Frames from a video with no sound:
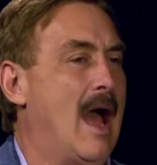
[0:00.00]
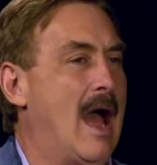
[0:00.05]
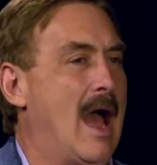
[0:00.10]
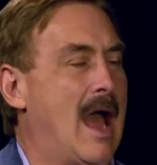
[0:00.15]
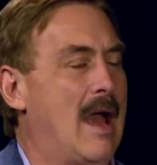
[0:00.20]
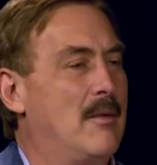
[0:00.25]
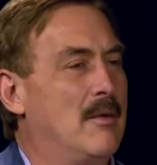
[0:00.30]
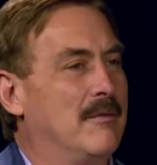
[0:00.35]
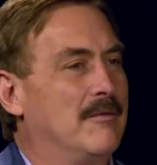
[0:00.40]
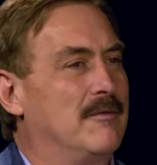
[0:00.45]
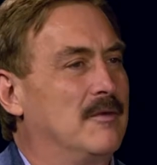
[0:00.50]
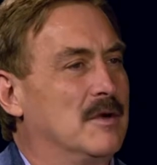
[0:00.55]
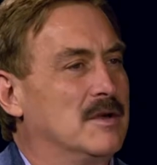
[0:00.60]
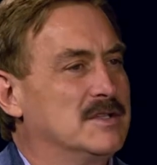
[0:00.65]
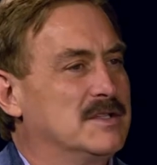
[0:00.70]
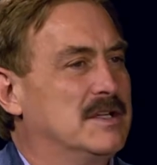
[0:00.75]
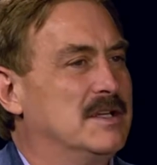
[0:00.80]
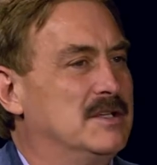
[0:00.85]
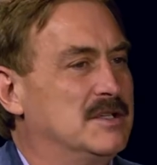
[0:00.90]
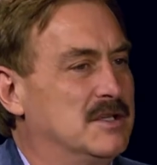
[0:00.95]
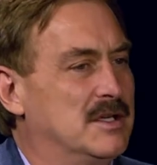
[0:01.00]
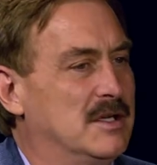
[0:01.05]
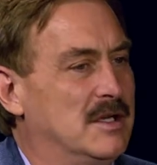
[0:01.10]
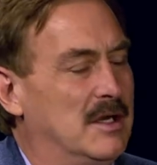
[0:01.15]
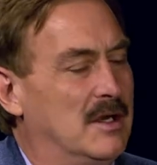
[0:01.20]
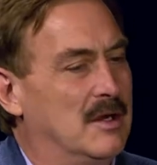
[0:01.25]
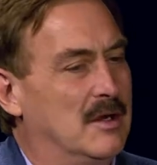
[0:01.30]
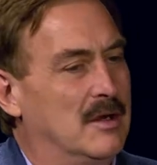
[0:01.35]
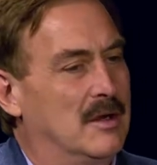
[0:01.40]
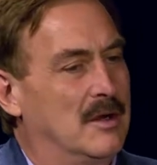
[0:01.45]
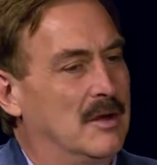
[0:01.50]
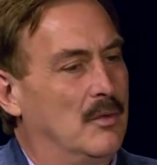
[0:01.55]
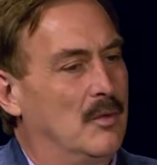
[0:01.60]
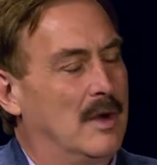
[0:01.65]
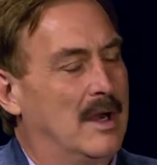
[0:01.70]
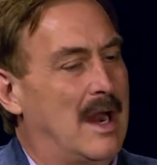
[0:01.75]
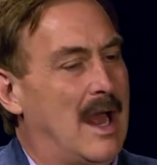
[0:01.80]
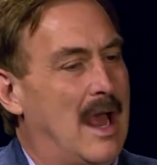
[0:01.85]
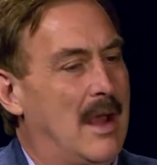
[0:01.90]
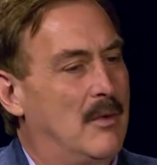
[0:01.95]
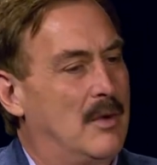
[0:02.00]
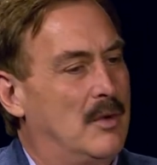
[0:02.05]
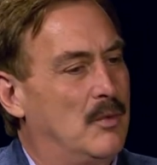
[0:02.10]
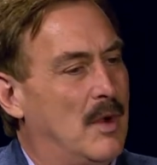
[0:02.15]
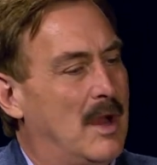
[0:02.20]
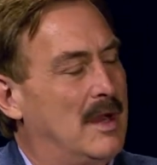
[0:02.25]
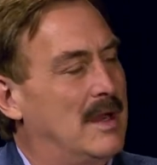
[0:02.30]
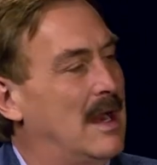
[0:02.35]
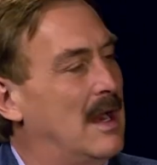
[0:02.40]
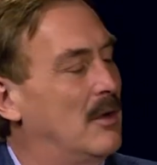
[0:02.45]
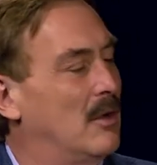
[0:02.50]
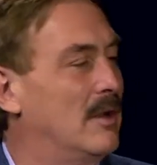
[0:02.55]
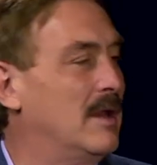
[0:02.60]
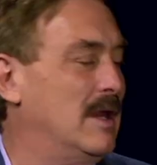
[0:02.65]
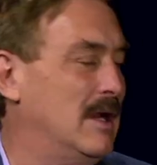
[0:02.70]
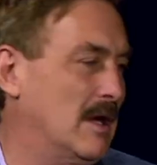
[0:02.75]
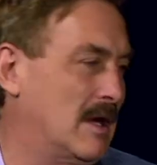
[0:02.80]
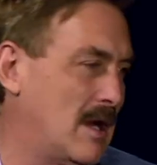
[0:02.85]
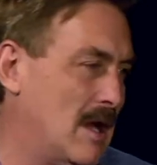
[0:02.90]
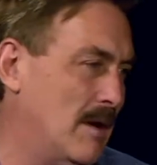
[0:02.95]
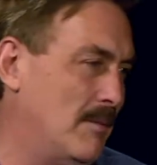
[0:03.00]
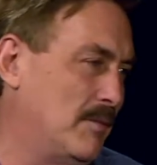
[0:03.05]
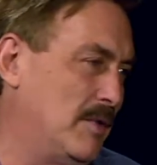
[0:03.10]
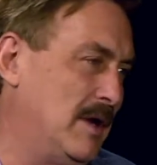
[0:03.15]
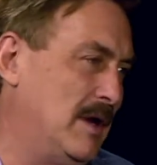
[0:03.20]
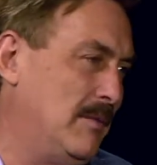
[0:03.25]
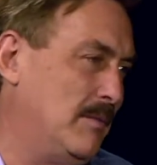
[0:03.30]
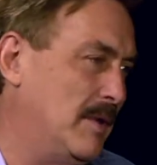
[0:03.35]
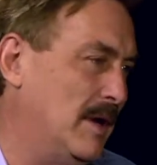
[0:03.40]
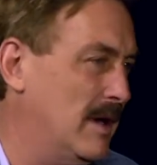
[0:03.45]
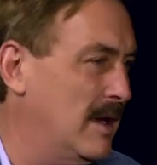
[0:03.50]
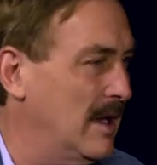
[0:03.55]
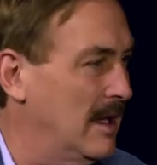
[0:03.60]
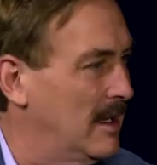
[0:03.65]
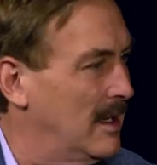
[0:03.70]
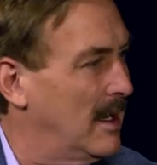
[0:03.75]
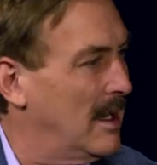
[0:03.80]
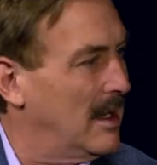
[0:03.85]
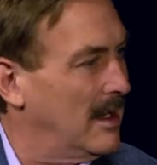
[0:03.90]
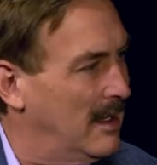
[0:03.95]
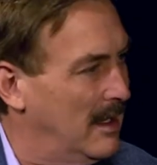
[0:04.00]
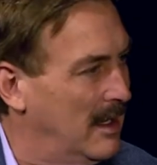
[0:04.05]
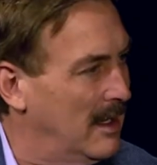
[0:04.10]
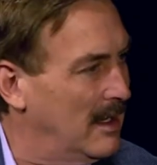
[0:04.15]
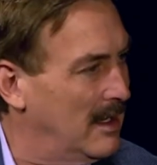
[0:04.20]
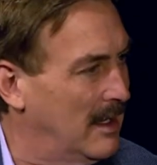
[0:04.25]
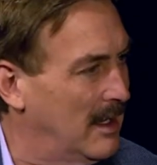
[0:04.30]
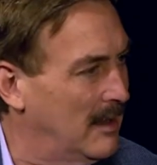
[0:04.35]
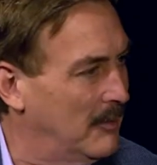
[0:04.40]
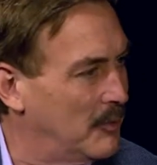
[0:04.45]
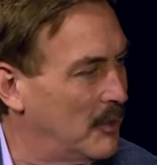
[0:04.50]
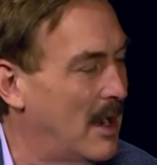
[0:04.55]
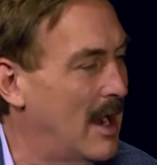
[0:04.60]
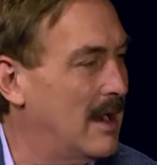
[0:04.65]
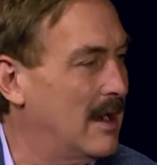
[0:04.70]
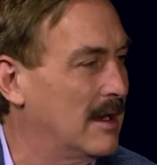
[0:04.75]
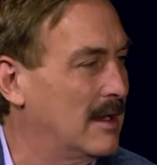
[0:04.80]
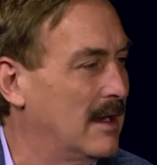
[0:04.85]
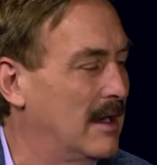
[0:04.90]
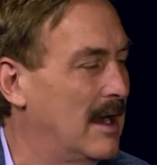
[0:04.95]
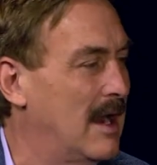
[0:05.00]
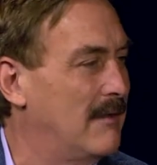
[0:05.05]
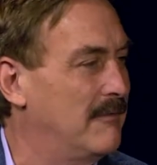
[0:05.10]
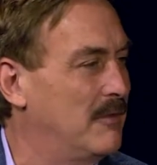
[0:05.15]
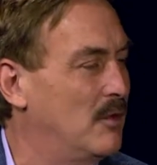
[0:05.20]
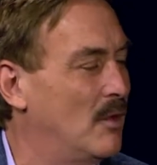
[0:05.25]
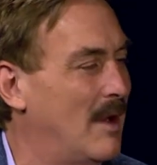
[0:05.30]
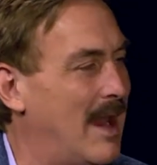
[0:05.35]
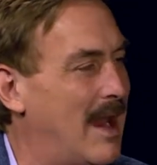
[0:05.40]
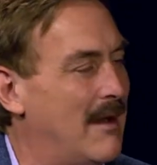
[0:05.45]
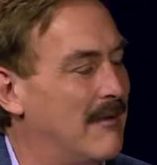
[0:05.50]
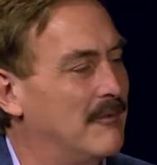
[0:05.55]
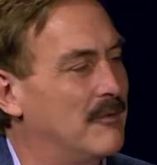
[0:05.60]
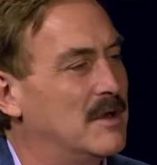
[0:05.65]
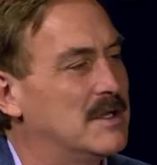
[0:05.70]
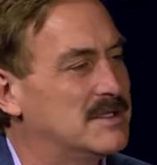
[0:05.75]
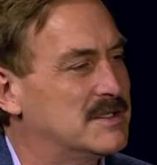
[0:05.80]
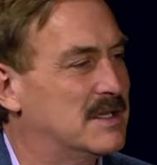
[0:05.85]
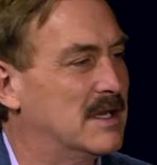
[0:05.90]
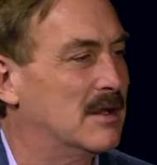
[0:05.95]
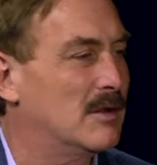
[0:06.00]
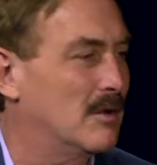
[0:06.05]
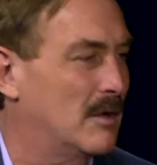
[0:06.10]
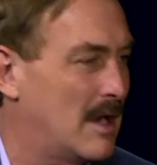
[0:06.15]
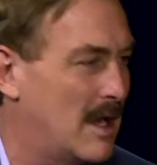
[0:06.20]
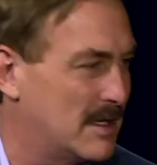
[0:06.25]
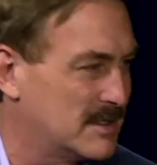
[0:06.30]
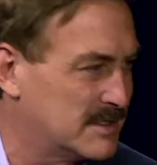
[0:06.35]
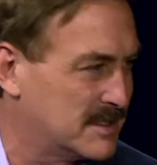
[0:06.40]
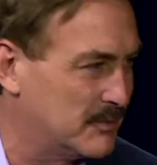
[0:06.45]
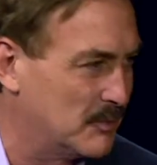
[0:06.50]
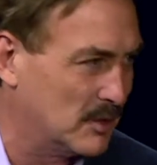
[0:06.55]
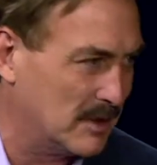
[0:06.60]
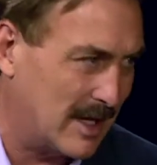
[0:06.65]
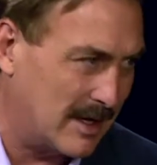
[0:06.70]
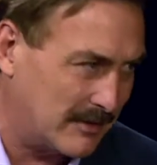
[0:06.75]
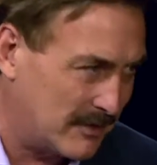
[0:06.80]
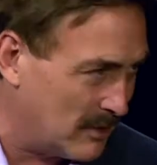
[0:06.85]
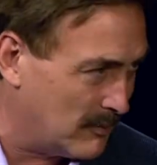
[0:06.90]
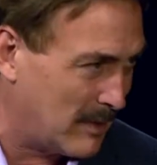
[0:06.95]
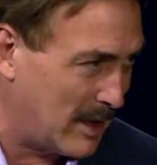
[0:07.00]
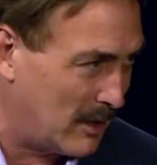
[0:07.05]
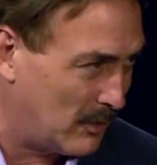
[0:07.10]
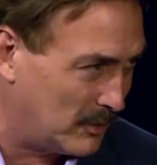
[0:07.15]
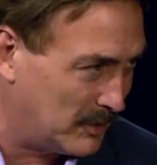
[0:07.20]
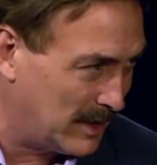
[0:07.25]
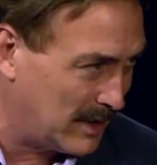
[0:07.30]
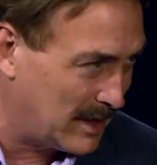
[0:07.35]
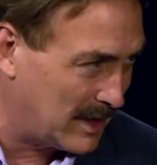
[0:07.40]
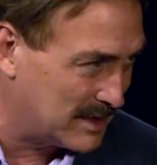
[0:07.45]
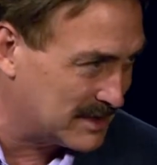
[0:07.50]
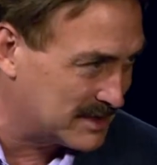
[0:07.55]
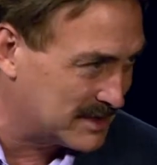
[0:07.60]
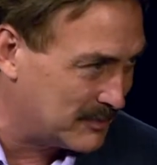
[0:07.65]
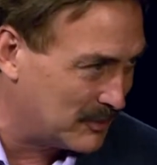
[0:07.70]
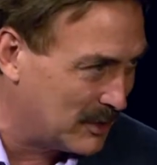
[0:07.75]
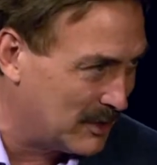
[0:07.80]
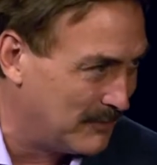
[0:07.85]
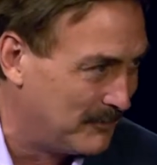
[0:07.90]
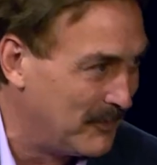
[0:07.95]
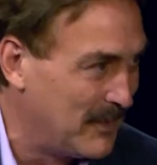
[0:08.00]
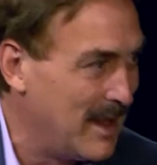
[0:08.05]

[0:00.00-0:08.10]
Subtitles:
I reverse engineered what I would want, not only in a company, but in a product. And I view every single customer like they're my only customer.